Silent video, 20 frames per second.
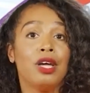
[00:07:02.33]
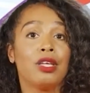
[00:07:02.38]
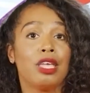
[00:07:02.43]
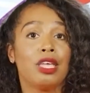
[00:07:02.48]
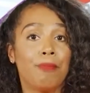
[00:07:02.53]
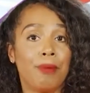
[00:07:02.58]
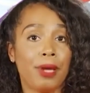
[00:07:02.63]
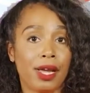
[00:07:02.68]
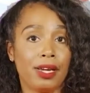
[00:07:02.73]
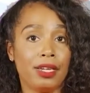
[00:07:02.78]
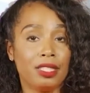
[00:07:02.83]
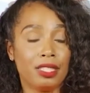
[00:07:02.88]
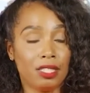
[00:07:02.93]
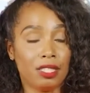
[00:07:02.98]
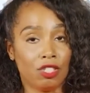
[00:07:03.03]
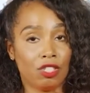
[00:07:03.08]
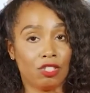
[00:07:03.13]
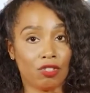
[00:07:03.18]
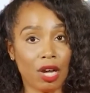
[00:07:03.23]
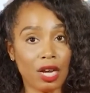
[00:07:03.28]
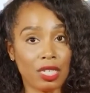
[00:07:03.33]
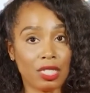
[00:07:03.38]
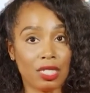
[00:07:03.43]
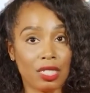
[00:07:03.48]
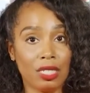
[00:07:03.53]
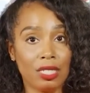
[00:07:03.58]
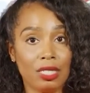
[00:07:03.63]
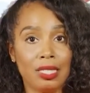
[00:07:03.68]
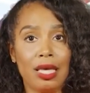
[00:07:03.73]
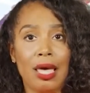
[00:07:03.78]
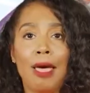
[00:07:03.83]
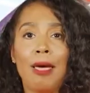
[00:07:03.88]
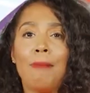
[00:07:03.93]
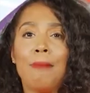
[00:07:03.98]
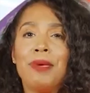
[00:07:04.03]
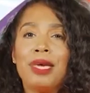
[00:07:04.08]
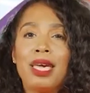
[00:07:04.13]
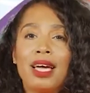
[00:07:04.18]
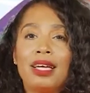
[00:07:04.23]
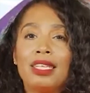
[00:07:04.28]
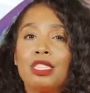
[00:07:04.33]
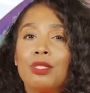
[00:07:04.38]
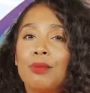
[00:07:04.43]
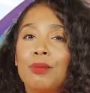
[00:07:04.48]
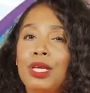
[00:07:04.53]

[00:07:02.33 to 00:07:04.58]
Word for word: your parents' instructions because